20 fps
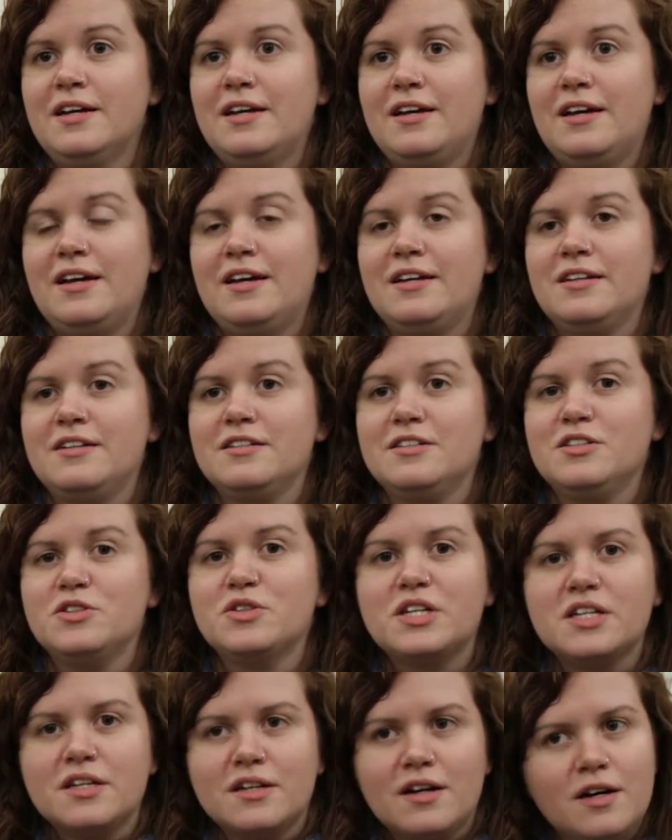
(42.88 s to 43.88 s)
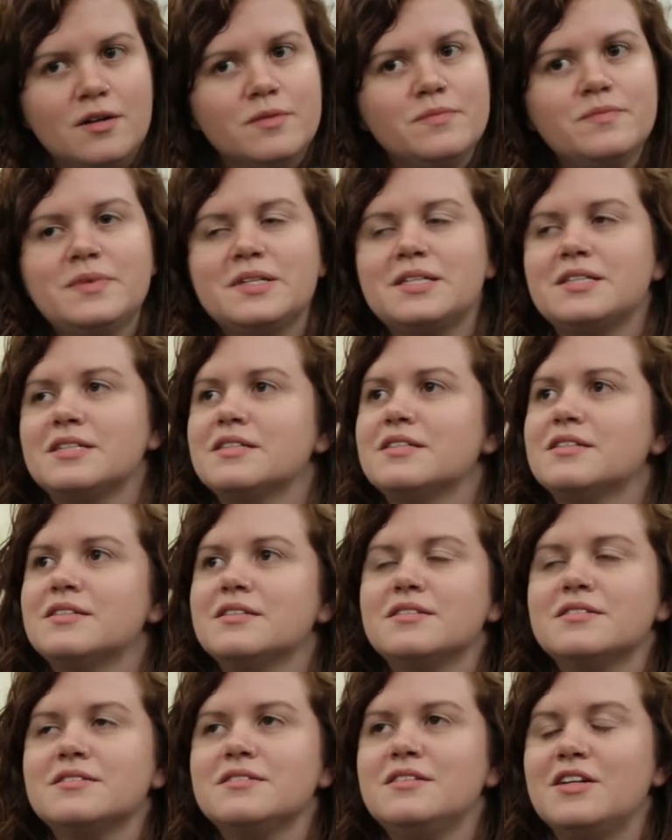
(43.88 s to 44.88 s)
And you can come and,
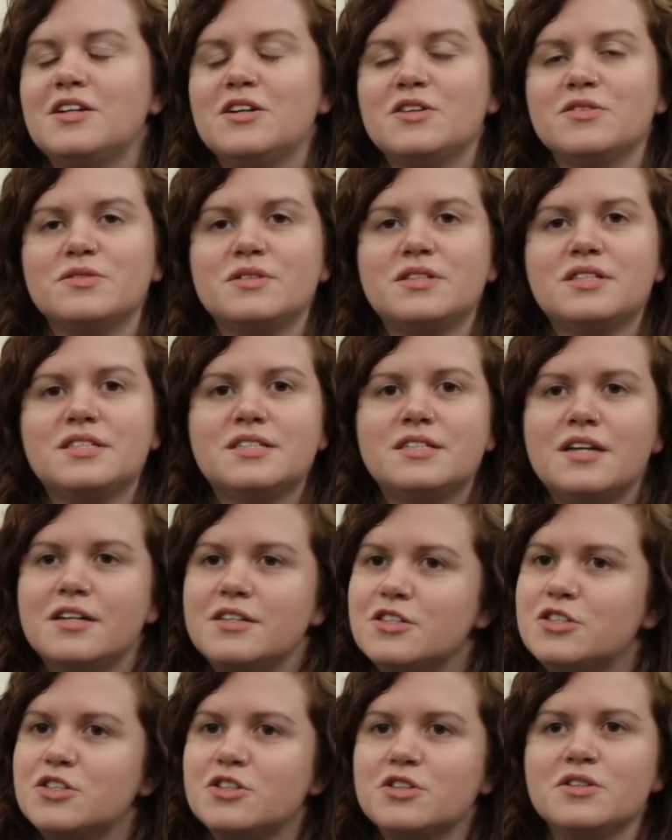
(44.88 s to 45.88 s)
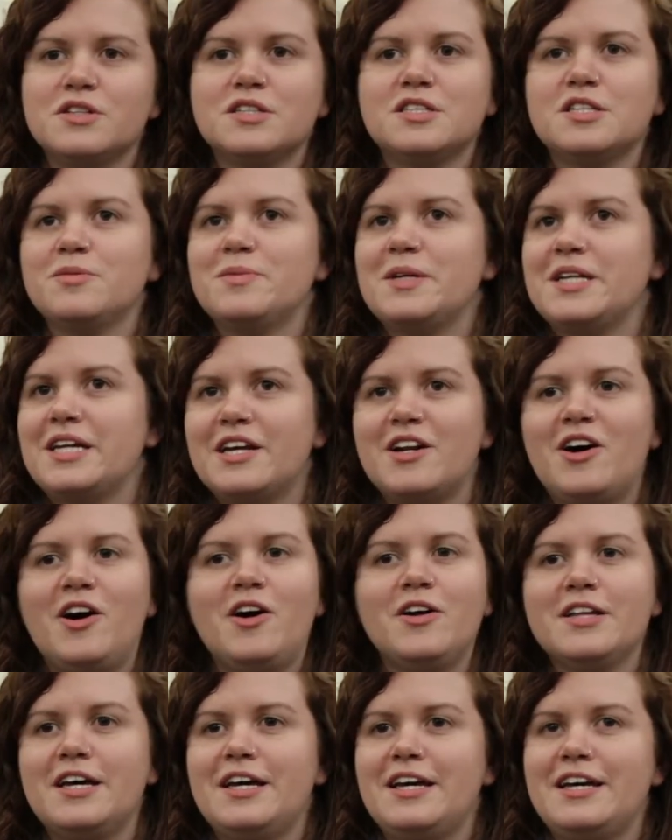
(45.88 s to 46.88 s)
you know, study journalism and get
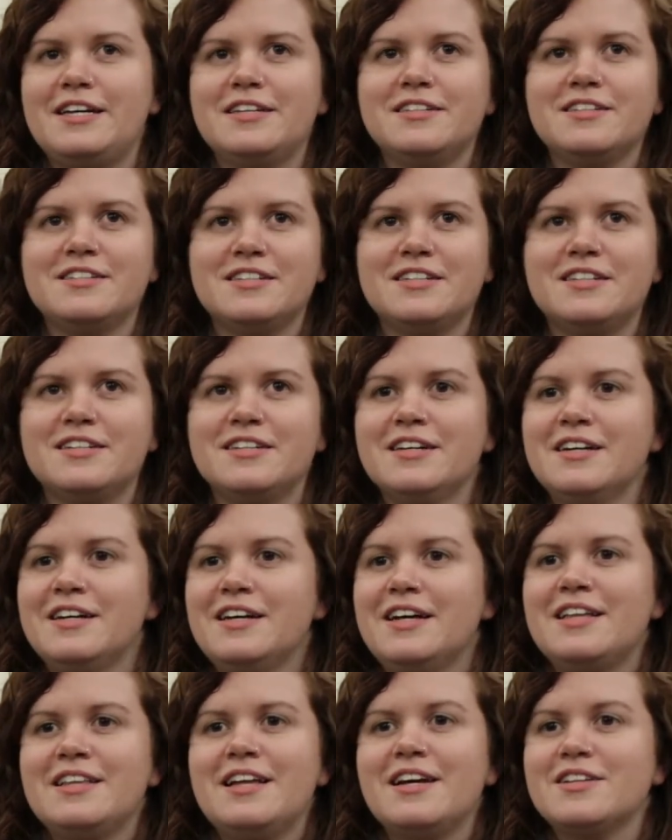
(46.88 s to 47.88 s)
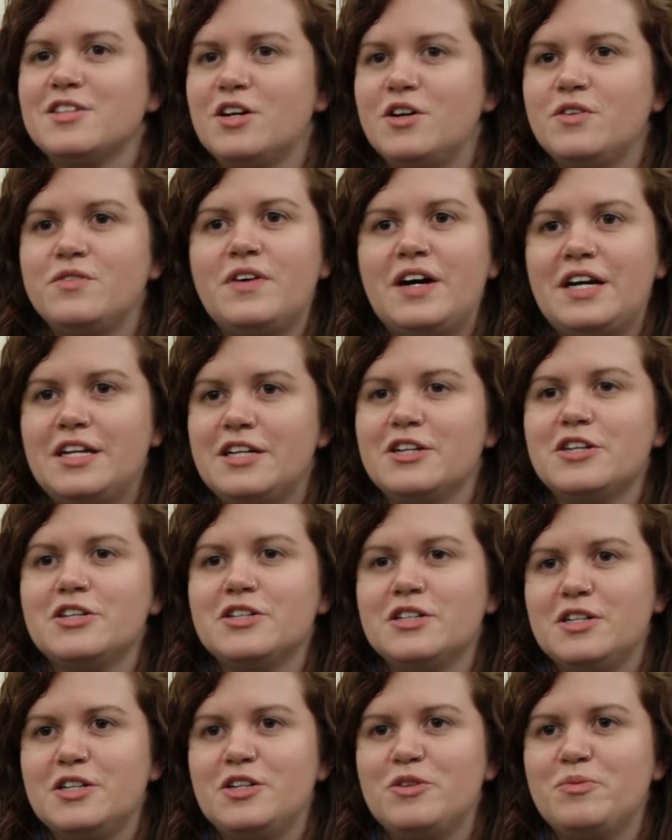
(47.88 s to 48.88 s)
all A's, and that's all fine and
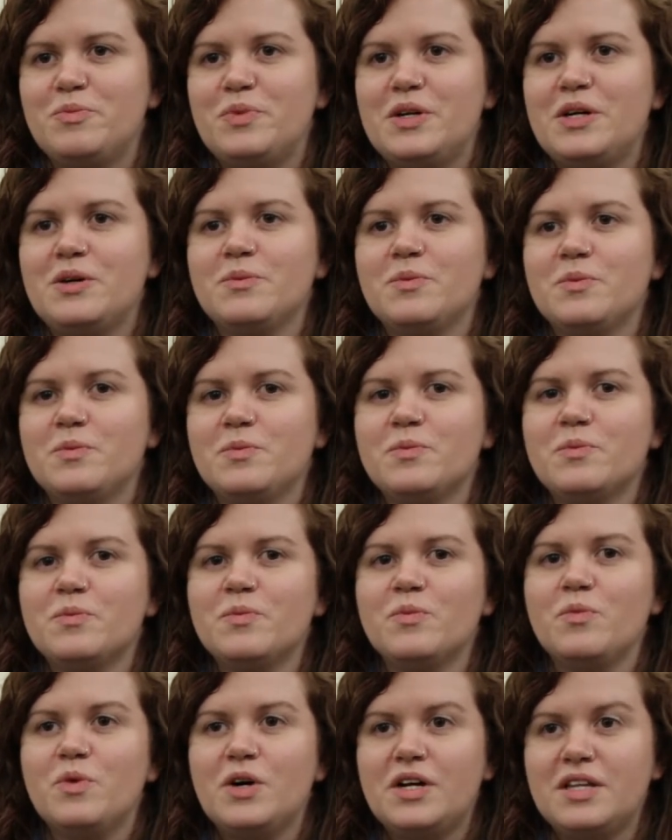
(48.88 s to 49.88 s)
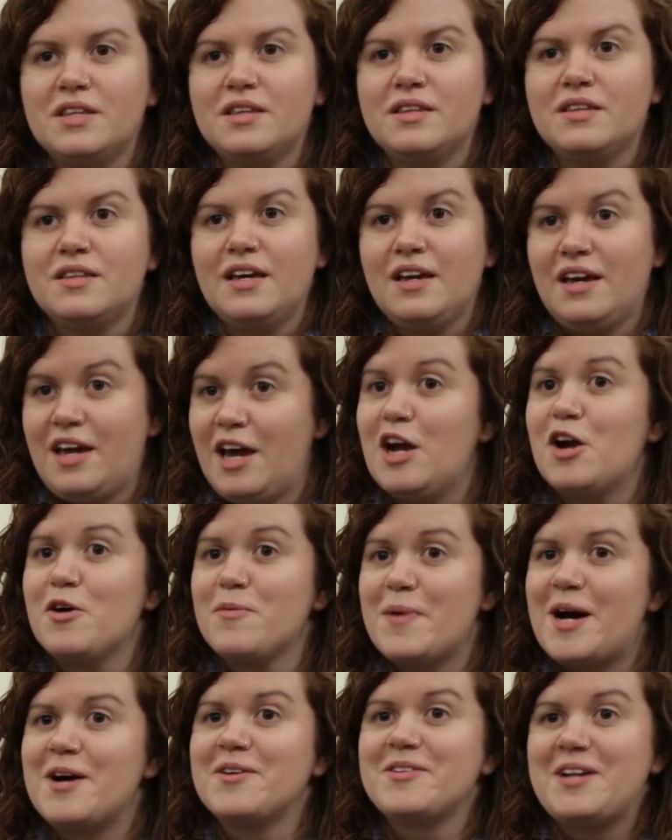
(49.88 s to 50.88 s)
good, but what they care
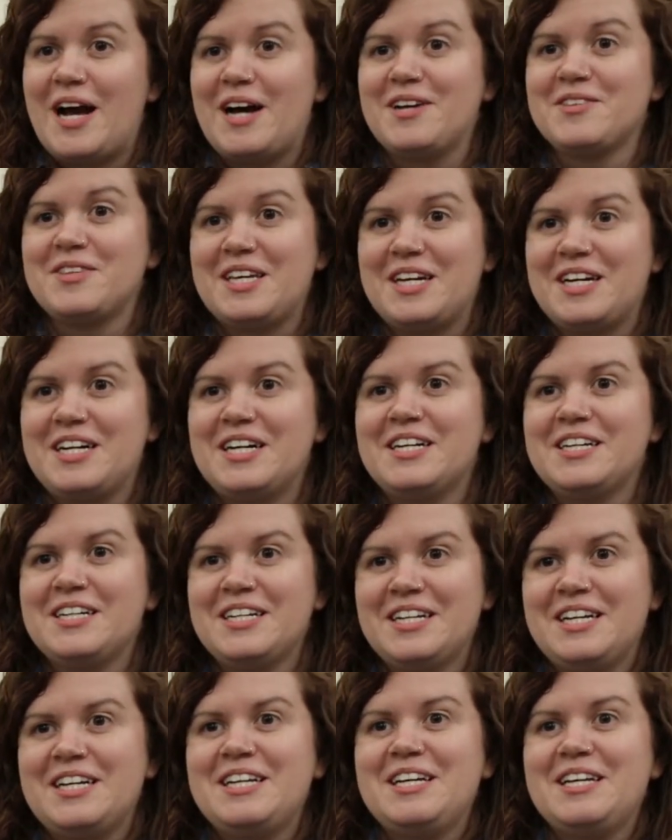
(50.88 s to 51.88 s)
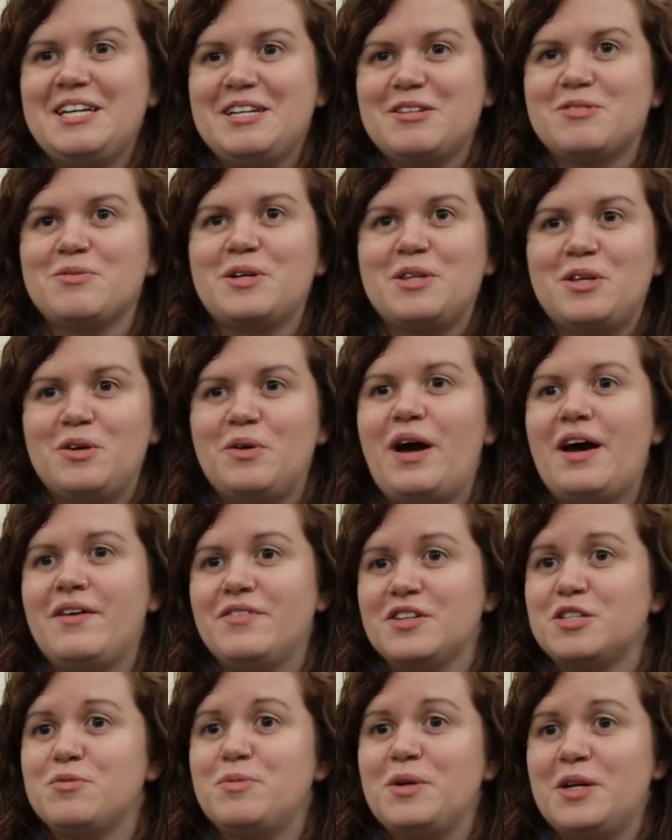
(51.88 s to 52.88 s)
about out there is whether you have
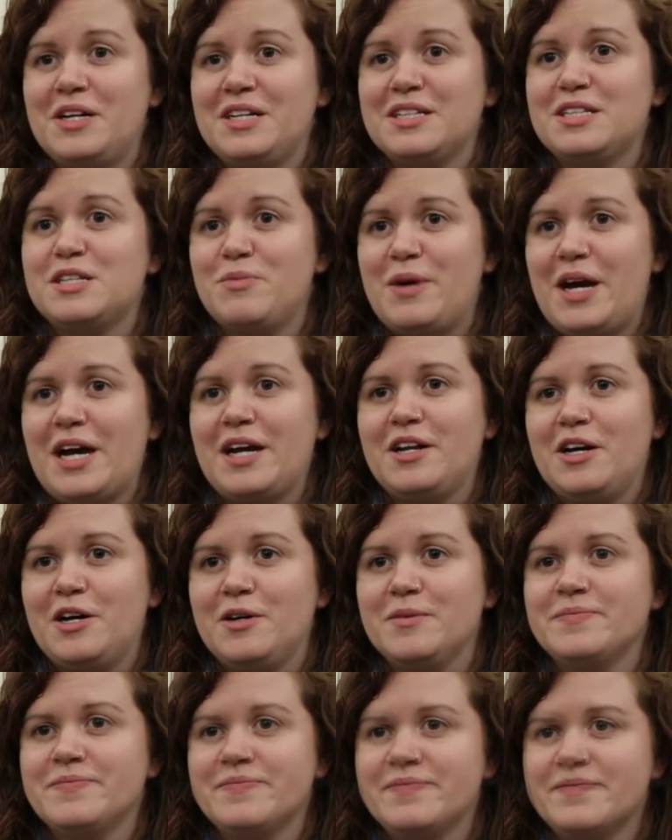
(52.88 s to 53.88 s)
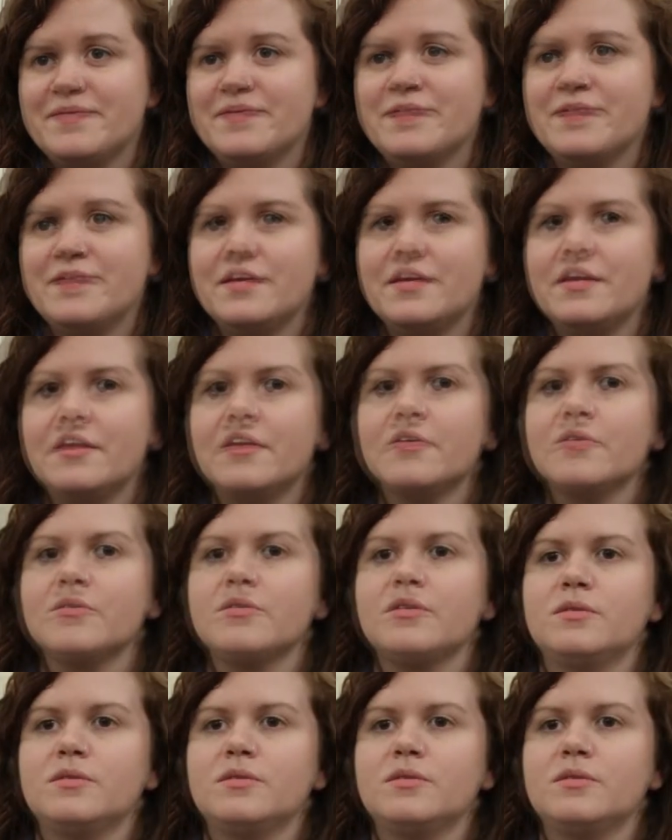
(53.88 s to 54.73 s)
experience to back it up. You know,